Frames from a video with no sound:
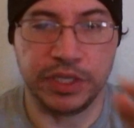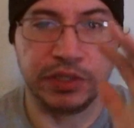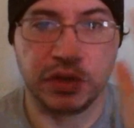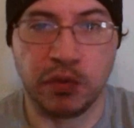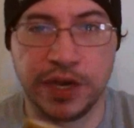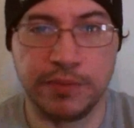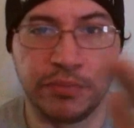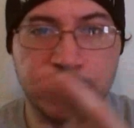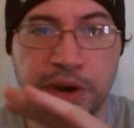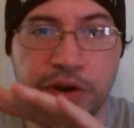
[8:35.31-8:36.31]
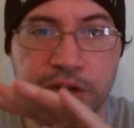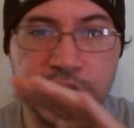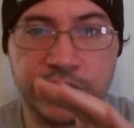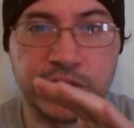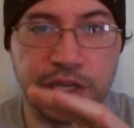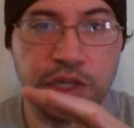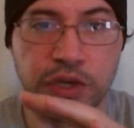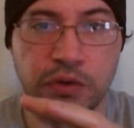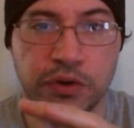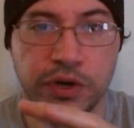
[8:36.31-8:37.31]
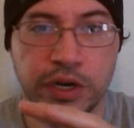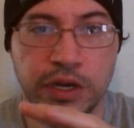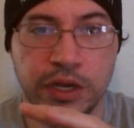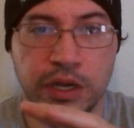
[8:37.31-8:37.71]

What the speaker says: didn't quite prepare it inside the gourd,